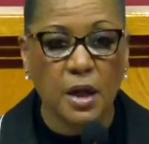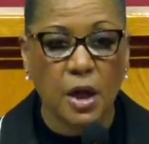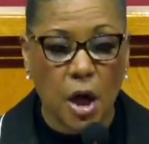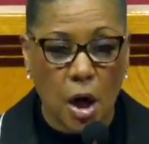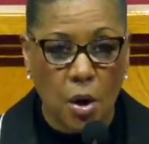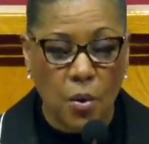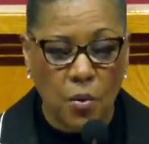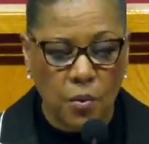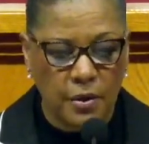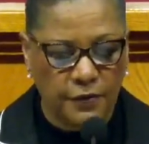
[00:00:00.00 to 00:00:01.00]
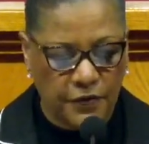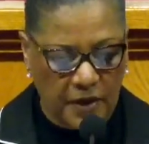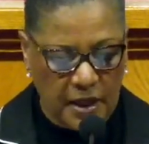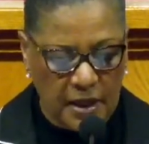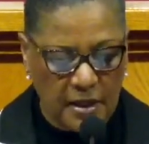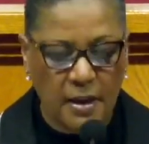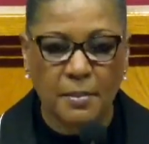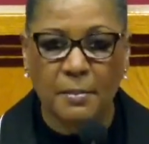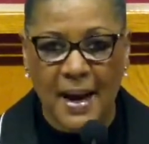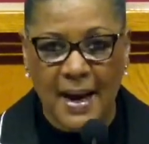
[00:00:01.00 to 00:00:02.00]
Go feed
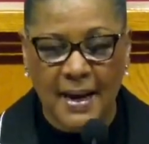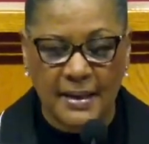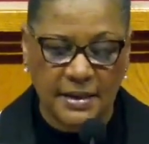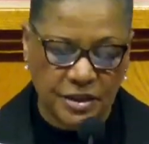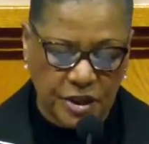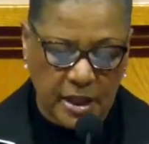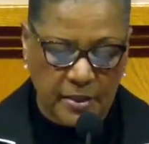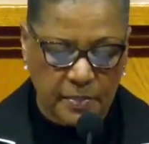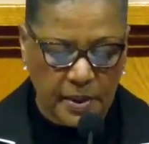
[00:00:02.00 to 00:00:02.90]
my sheep.